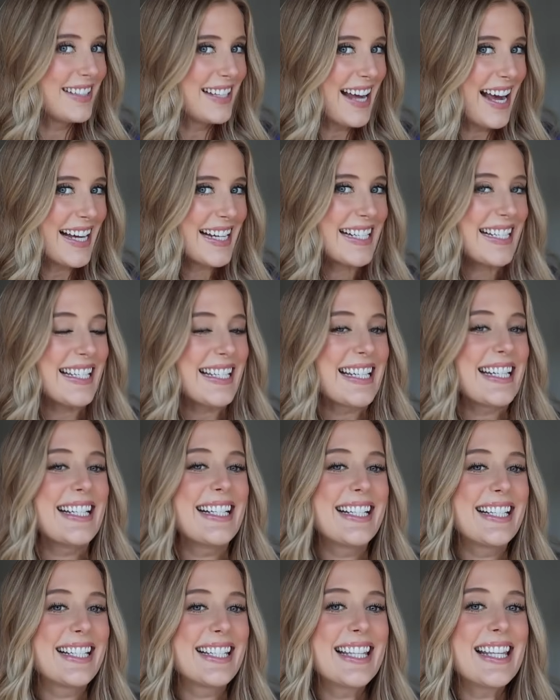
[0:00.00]
Next
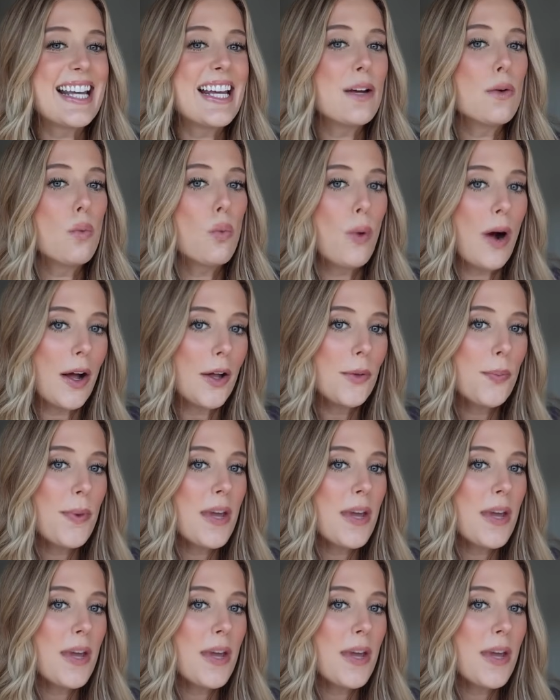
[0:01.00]
is the Well